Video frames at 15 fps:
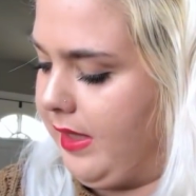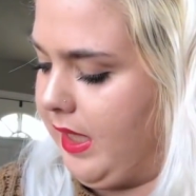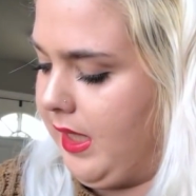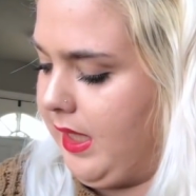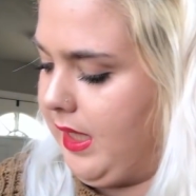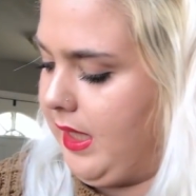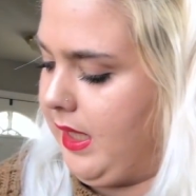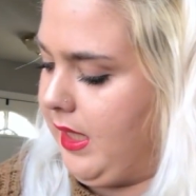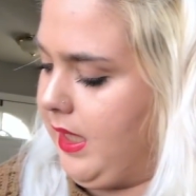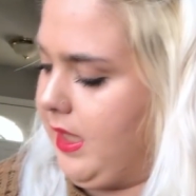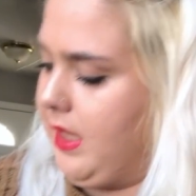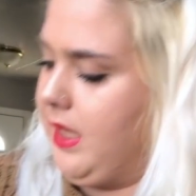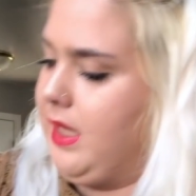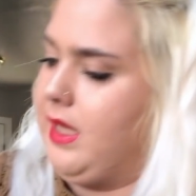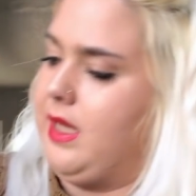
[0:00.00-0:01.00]
Okay,
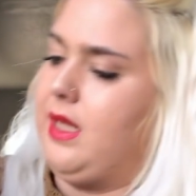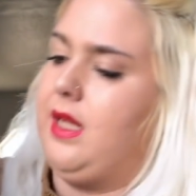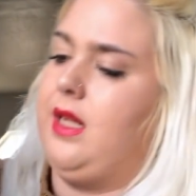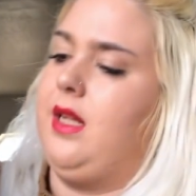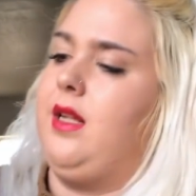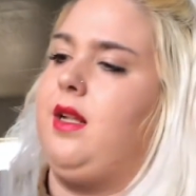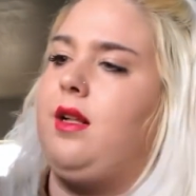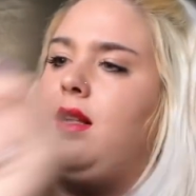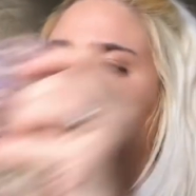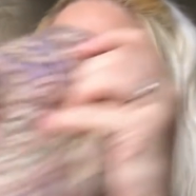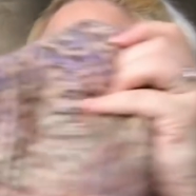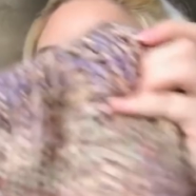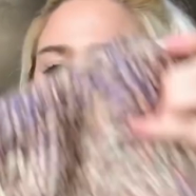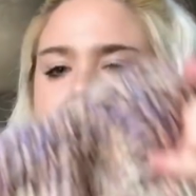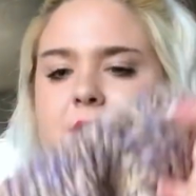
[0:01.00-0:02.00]

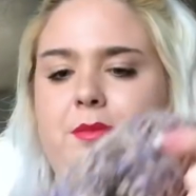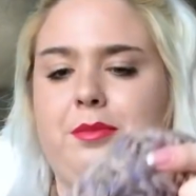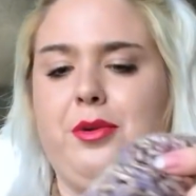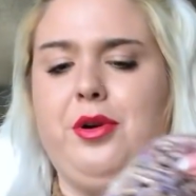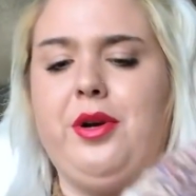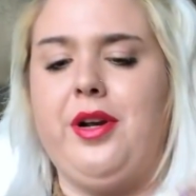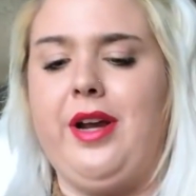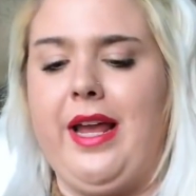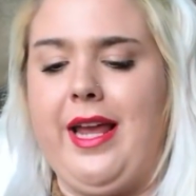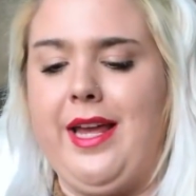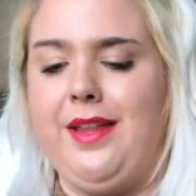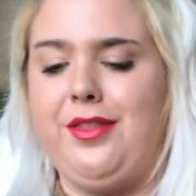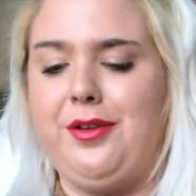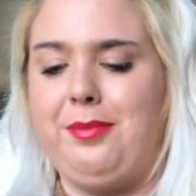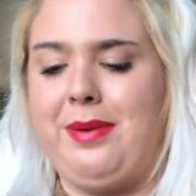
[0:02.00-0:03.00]
Some more
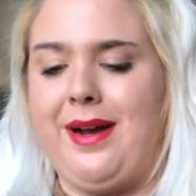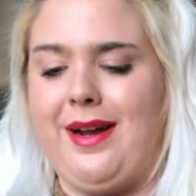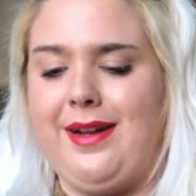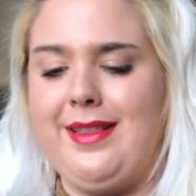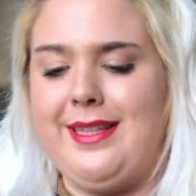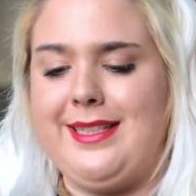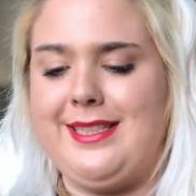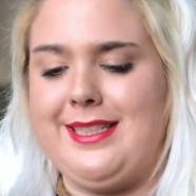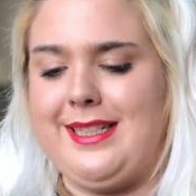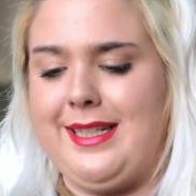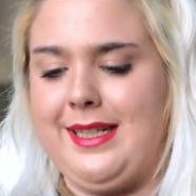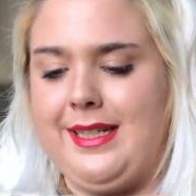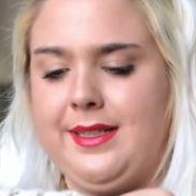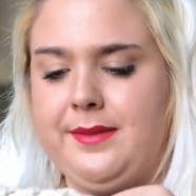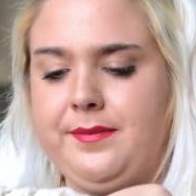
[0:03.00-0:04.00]

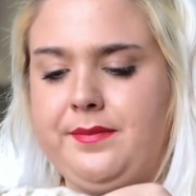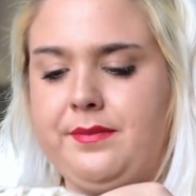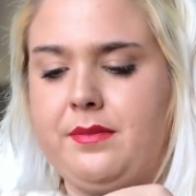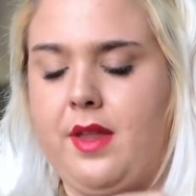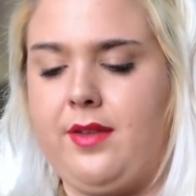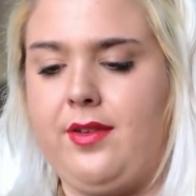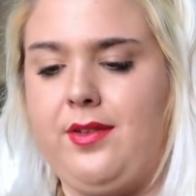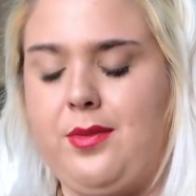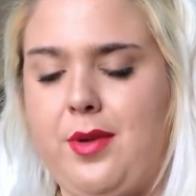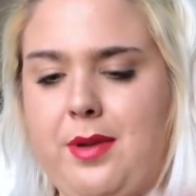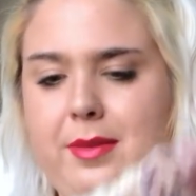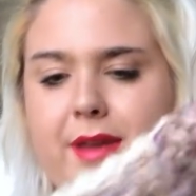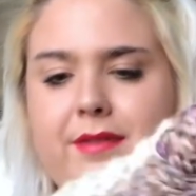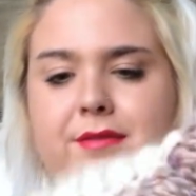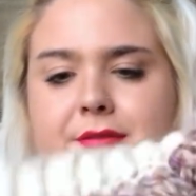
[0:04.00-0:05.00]
Anthropologie. This is one of my